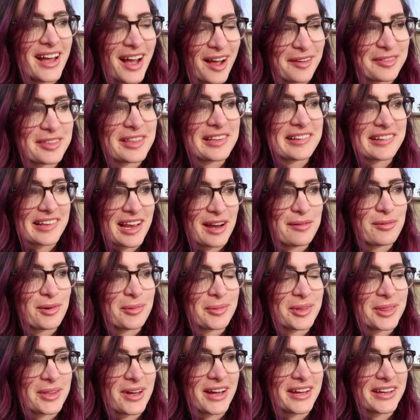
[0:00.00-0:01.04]
After the escape room
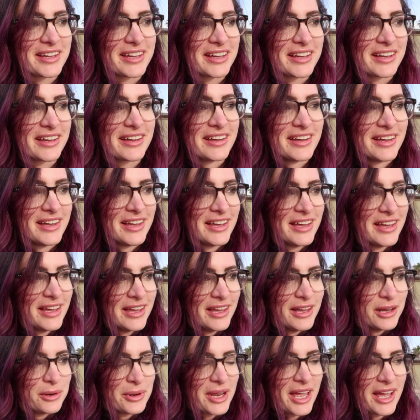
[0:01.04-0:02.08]
and the hiking,
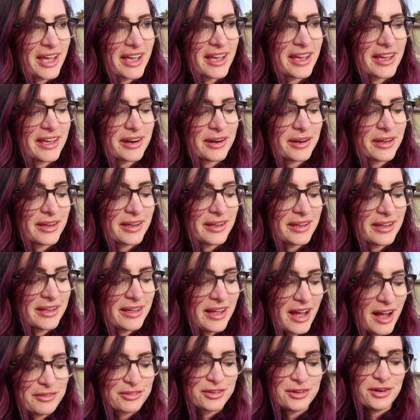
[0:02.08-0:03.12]
we had an
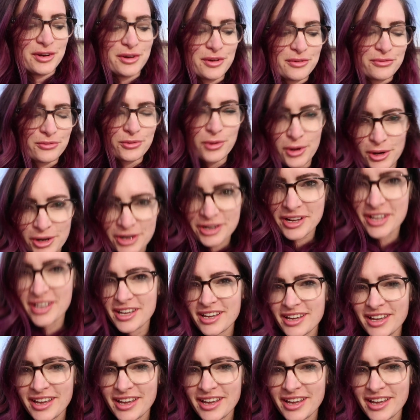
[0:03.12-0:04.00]
afternoon of work